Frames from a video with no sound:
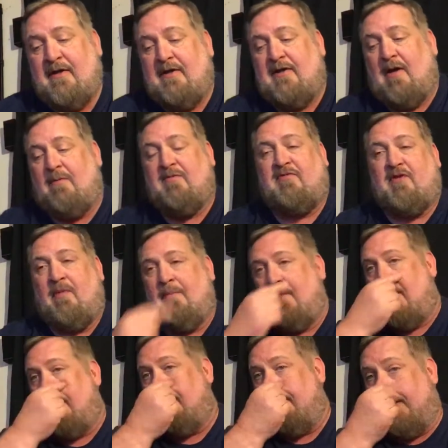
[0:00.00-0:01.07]
Comes from
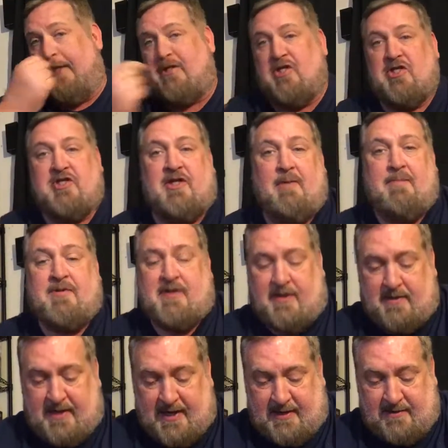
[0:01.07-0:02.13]
your relationships
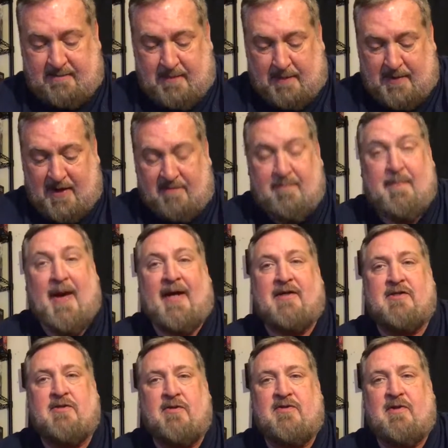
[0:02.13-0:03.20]
and maybe you have
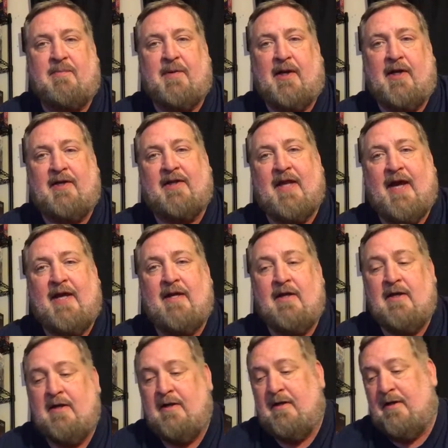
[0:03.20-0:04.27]
pets or something like that.
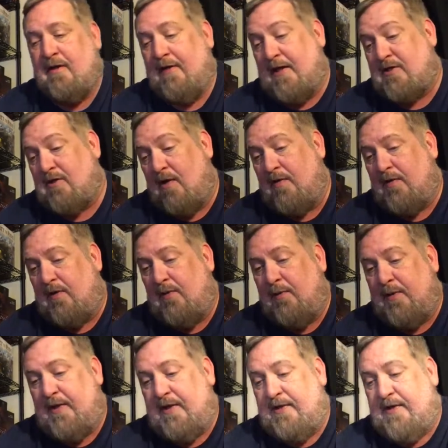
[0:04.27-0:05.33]
That's all
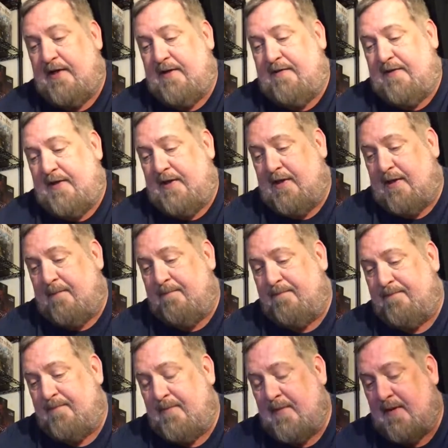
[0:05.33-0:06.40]
included in the
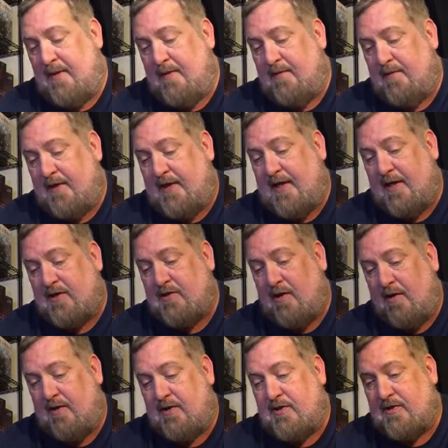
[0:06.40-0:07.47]

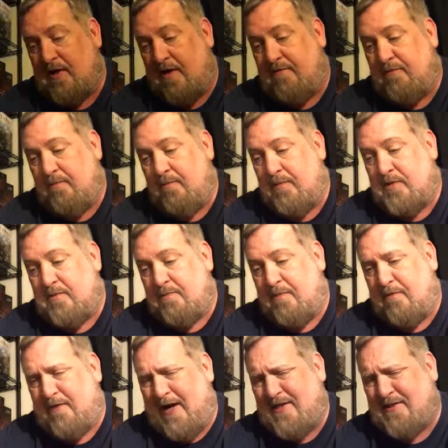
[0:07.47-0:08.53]
Kickstarter stuff, which
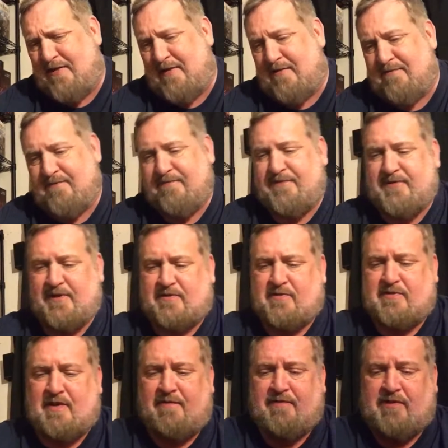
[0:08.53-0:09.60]
provides, I think, 6 or
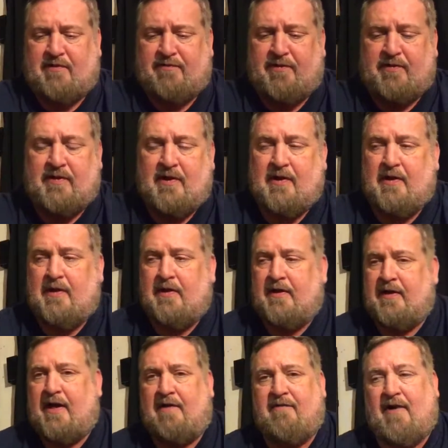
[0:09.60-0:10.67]
7 different
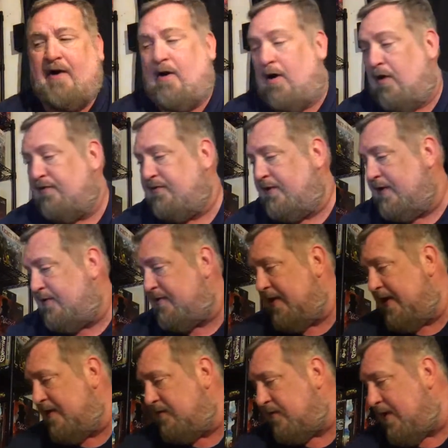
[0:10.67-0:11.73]
kind of alternate
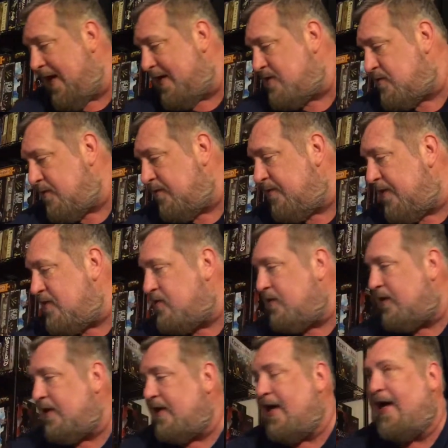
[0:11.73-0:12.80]
things or extra things you
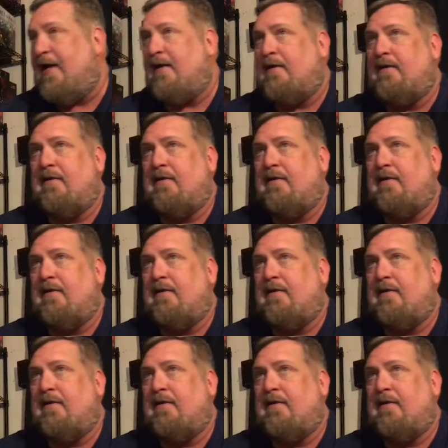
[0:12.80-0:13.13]
can get.